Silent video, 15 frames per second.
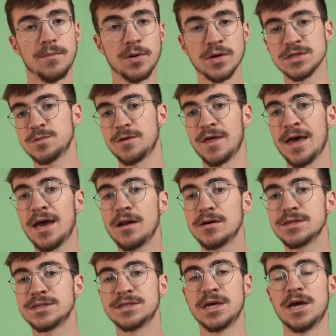because with hair
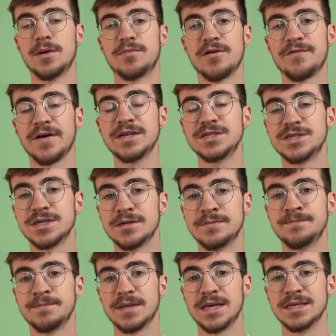loss,
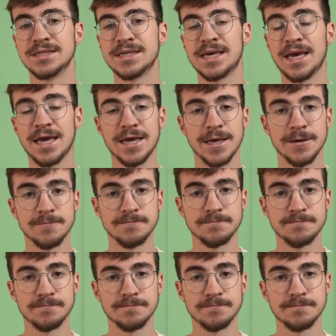prevention is key.